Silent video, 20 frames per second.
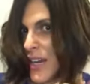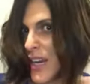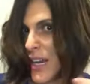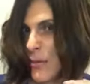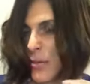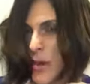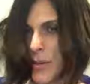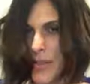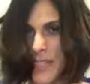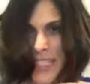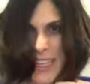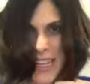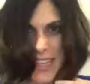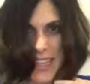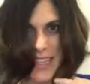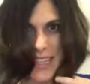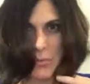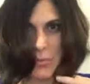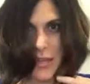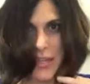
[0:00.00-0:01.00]
I'd probably
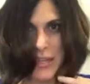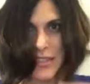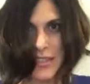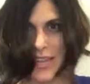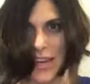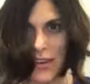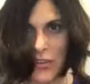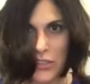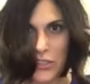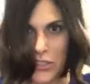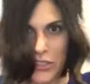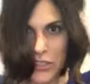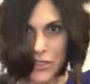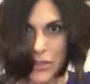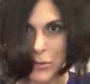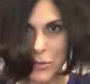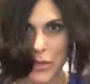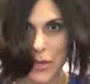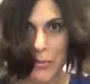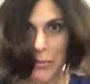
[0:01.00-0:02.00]
take this piece down just a
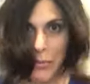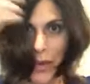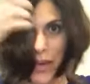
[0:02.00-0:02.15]
little bit,